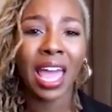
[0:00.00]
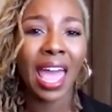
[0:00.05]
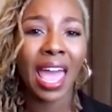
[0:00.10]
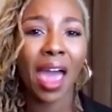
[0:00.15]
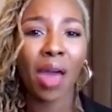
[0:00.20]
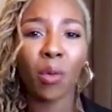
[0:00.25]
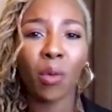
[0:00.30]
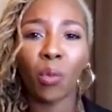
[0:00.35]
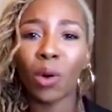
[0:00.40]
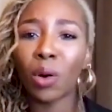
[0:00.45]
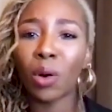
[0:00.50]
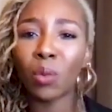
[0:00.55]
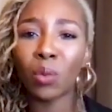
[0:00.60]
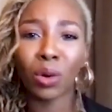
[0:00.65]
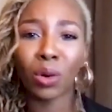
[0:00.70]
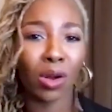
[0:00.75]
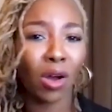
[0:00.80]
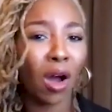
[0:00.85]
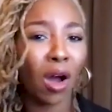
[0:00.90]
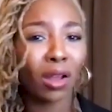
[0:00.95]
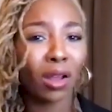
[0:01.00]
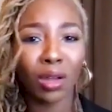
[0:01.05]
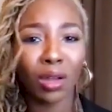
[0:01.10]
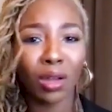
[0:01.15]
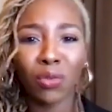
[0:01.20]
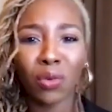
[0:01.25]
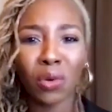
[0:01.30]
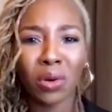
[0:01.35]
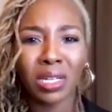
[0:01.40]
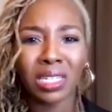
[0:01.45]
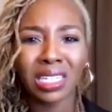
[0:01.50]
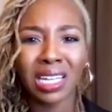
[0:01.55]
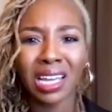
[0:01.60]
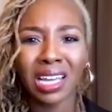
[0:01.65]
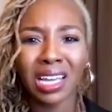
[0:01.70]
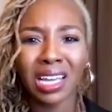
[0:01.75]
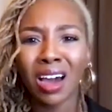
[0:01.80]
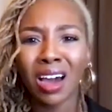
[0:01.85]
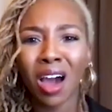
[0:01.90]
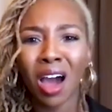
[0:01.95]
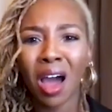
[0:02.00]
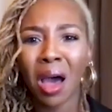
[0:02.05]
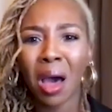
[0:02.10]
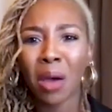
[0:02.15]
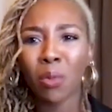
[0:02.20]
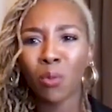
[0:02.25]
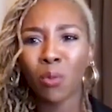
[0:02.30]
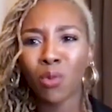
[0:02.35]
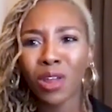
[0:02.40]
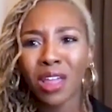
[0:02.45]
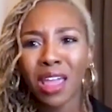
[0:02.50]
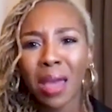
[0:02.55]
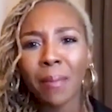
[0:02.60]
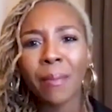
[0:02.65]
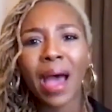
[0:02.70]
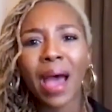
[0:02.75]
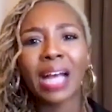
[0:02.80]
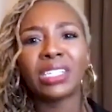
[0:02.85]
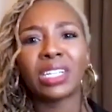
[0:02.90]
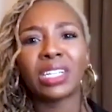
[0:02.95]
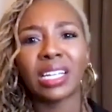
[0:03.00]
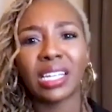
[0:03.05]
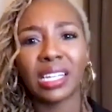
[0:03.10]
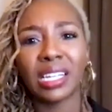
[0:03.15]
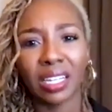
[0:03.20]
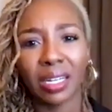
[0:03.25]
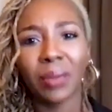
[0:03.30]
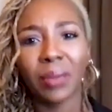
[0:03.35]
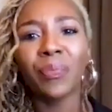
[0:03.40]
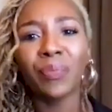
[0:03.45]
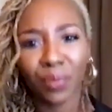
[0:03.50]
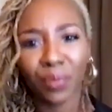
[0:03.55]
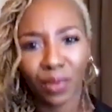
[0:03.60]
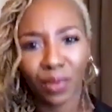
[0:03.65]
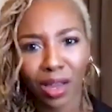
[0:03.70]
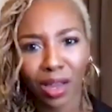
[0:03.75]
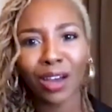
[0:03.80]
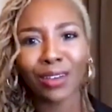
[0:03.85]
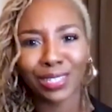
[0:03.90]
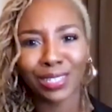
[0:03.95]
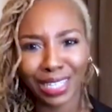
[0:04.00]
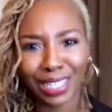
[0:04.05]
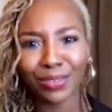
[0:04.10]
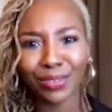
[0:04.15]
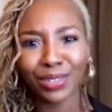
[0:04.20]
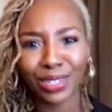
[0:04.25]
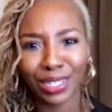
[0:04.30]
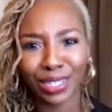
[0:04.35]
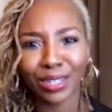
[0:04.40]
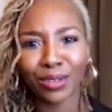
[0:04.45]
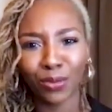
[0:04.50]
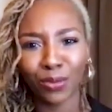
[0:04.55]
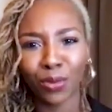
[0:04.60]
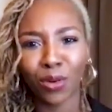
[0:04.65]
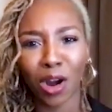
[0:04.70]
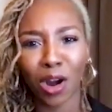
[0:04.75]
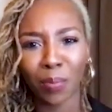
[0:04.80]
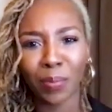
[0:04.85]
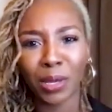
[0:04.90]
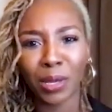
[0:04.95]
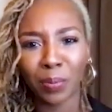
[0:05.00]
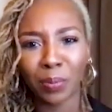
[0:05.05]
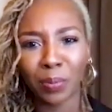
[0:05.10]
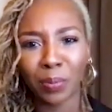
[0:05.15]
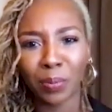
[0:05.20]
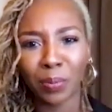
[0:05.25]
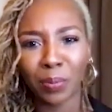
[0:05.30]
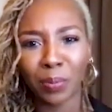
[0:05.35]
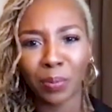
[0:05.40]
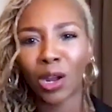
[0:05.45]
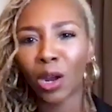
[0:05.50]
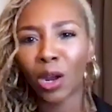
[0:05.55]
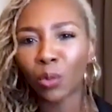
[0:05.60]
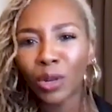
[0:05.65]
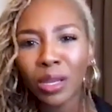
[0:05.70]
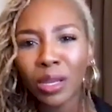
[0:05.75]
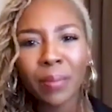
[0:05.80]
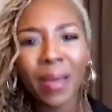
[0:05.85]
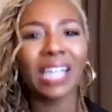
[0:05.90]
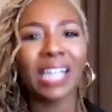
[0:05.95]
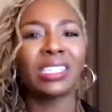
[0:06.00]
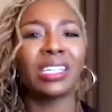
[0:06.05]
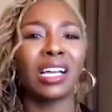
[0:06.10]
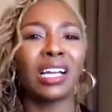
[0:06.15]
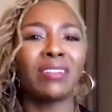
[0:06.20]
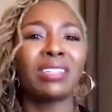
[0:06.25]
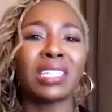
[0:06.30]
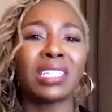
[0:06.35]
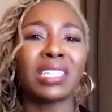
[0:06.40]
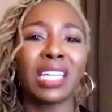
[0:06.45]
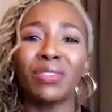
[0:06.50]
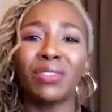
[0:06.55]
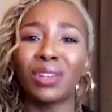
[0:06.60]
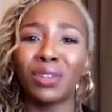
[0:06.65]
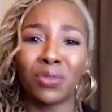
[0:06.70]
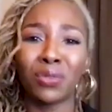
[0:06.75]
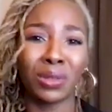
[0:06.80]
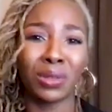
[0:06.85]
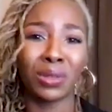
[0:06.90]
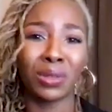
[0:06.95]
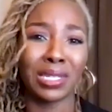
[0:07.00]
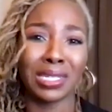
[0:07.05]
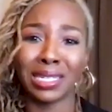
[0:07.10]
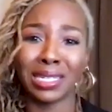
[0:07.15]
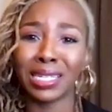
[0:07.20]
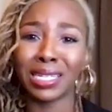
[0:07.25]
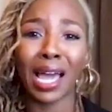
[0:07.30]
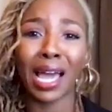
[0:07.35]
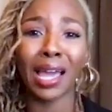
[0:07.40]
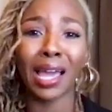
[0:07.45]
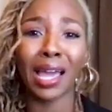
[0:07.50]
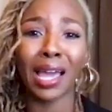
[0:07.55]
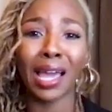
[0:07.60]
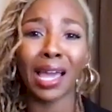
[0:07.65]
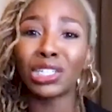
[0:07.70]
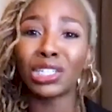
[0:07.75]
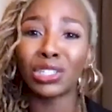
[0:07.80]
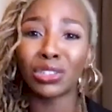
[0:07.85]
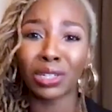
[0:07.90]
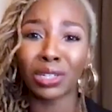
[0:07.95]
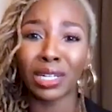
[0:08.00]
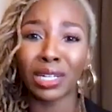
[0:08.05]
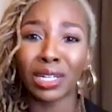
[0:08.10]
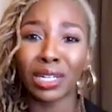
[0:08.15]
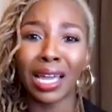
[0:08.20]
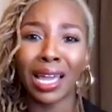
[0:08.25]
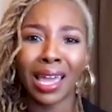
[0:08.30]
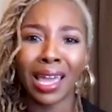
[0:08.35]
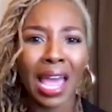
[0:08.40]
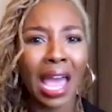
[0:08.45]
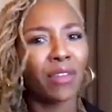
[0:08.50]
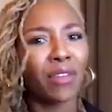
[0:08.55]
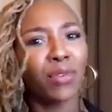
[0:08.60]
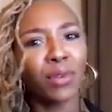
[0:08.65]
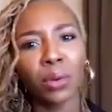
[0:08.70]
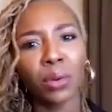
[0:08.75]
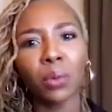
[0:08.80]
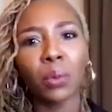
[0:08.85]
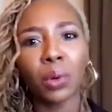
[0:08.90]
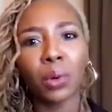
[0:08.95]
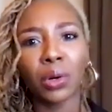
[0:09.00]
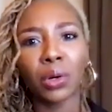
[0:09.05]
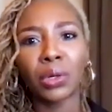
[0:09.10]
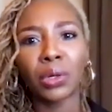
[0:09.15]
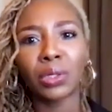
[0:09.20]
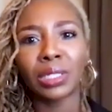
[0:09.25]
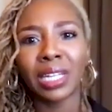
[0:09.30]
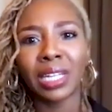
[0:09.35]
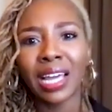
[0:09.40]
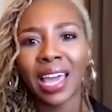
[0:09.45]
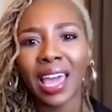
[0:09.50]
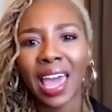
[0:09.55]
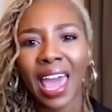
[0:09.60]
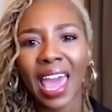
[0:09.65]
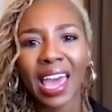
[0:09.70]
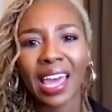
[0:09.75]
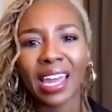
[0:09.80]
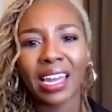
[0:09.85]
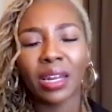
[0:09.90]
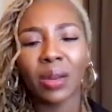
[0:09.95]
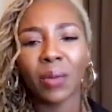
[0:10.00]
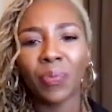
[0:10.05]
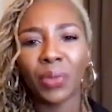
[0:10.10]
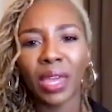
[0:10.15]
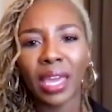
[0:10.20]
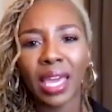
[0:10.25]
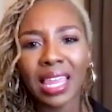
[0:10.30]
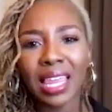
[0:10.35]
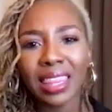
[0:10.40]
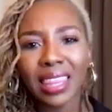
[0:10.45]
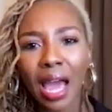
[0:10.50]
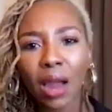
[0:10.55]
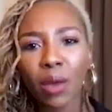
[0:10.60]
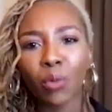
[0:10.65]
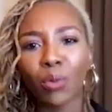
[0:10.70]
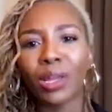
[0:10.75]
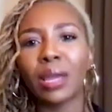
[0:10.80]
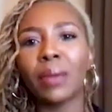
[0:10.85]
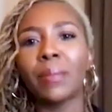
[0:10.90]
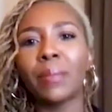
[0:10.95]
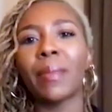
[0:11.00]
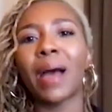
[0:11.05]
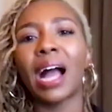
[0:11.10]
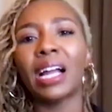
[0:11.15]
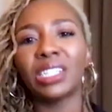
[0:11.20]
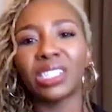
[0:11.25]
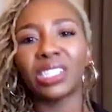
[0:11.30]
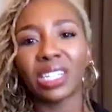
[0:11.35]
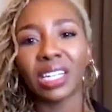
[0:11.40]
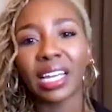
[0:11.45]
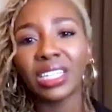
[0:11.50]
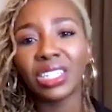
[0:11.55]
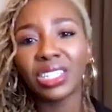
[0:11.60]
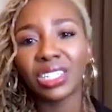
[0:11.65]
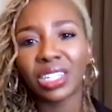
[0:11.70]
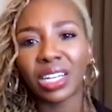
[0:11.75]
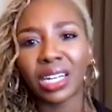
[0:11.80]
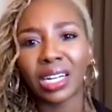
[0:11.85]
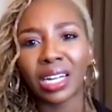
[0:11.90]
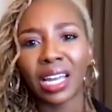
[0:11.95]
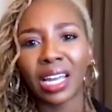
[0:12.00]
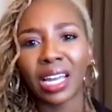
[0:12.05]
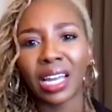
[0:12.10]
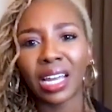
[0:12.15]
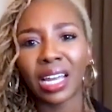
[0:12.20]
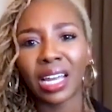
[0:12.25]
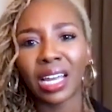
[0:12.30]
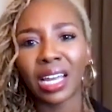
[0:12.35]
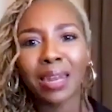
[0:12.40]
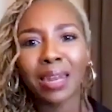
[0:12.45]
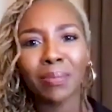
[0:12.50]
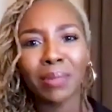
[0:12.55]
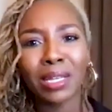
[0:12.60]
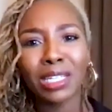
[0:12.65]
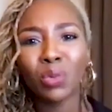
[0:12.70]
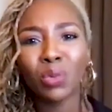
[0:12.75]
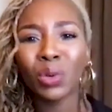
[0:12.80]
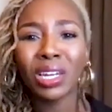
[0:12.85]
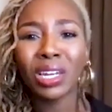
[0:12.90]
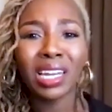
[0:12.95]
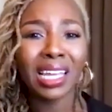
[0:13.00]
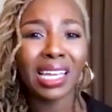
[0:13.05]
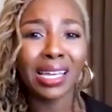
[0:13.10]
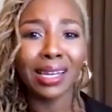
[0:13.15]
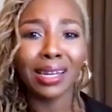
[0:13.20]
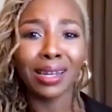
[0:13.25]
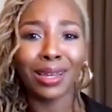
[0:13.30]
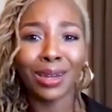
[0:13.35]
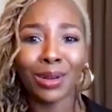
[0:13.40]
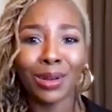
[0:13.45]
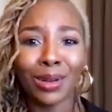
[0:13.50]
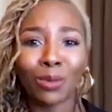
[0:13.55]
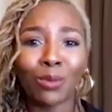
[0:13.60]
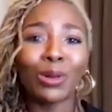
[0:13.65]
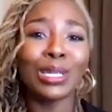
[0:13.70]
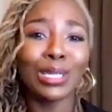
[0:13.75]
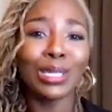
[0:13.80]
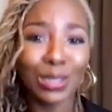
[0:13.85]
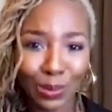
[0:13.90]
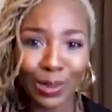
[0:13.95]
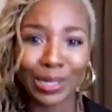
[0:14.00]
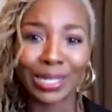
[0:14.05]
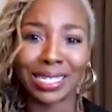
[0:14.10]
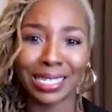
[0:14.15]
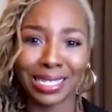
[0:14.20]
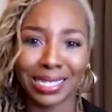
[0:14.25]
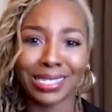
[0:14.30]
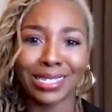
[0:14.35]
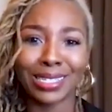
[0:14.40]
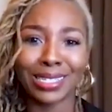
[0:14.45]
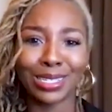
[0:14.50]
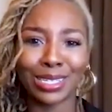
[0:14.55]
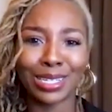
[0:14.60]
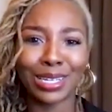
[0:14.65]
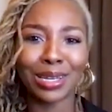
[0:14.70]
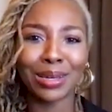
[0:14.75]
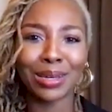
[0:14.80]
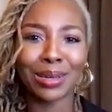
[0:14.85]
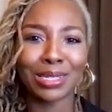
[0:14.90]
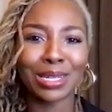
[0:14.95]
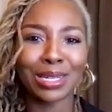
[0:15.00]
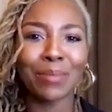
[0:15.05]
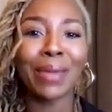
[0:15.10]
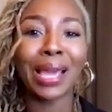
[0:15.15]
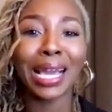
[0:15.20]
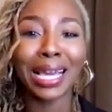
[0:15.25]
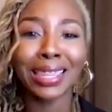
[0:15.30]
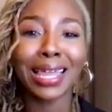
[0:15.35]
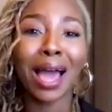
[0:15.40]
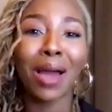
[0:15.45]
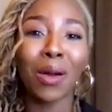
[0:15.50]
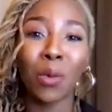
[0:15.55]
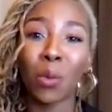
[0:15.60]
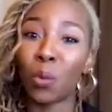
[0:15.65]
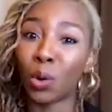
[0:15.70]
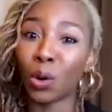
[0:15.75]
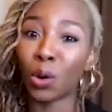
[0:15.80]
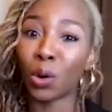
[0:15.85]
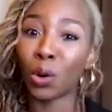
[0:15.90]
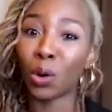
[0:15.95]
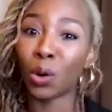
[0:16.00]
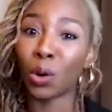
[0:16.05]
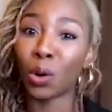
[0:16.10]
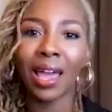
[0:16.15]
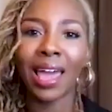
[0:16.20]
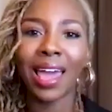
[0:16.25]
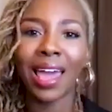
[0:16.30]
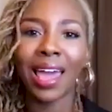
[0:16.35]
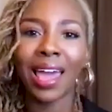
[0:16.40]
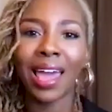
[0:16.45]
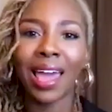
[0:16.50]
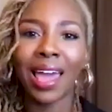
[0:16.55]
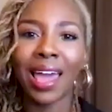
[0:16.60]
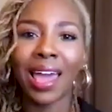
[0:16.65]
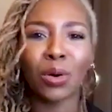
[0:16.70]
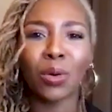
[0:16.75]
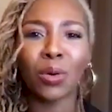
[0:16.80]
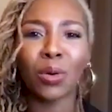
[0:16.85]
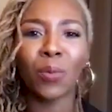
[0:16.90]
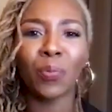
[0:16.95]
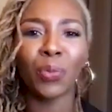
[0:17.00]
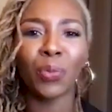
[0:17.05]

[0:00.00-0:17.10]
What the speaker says: And what we're calling for is a reimagining of safety for our people, a reimagining of safety for this entire country and for the world. And in that reimagination, it means we need resources to make that work. And so